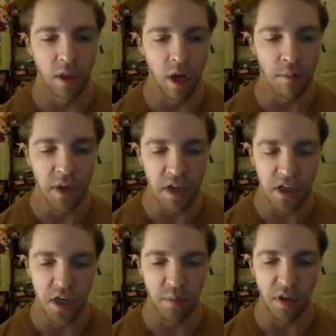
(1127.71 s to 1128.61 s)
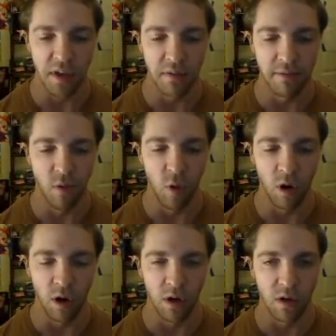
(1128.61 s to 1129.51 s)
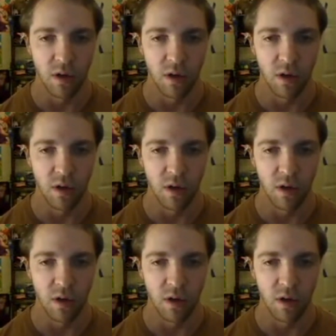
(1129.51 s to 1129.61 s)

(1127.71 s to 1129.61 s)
I'm making something for